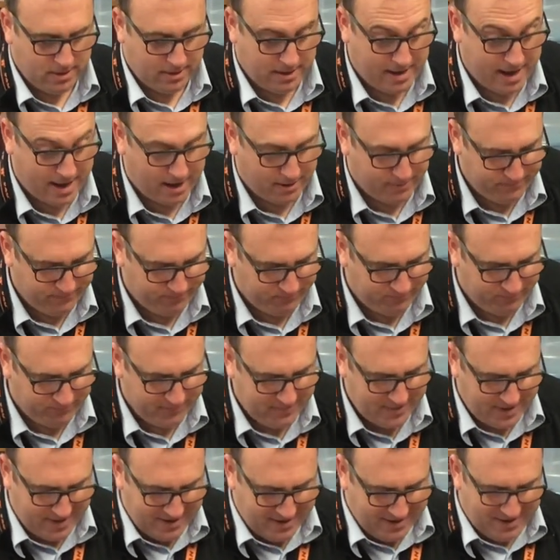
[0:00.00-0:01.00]
Now,
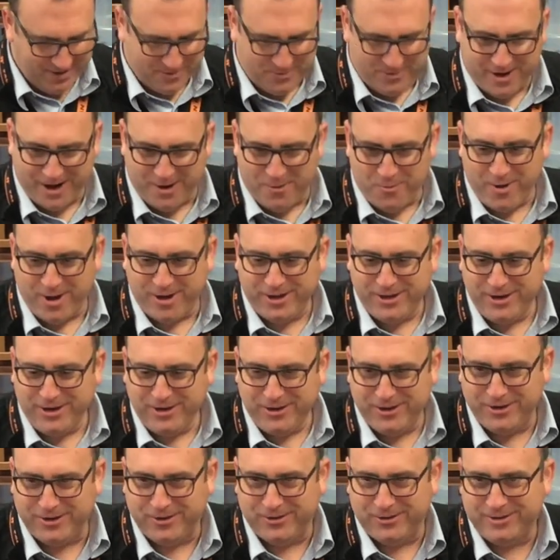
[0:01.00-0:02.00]
what I want you to
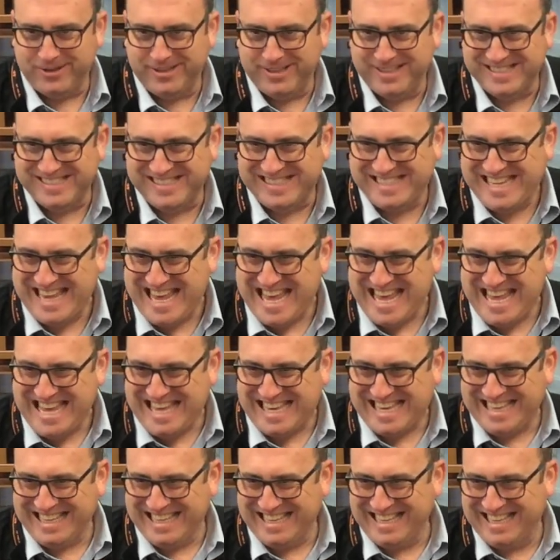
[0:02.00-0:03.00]
do is take